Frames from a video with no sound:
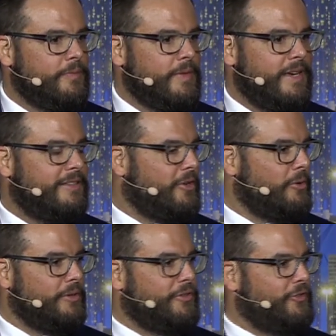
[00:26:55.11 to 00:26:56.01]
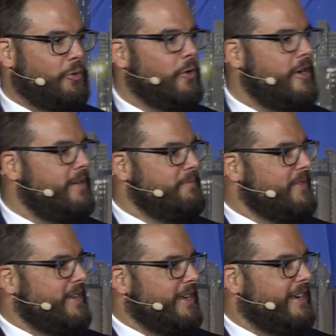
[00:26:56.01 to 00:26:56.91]
He told a story
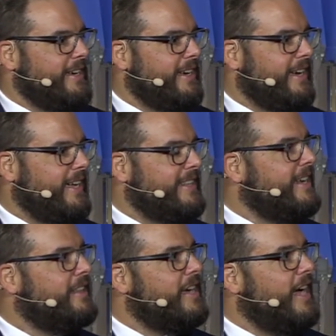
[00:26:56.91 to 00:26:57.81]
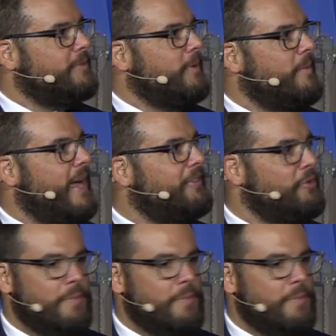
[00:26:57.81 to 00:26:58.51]
at the end of the Gospel of Matthew